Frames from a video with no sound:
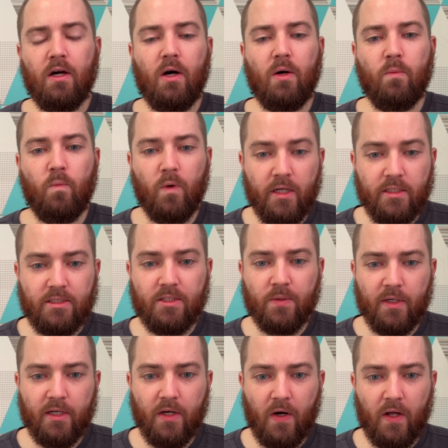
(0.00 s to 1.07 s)
on what's
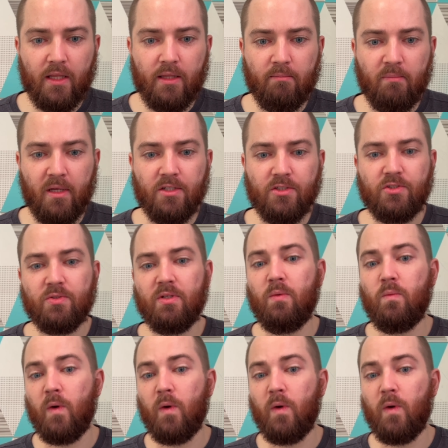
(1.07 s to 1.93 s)
going on in the ministry,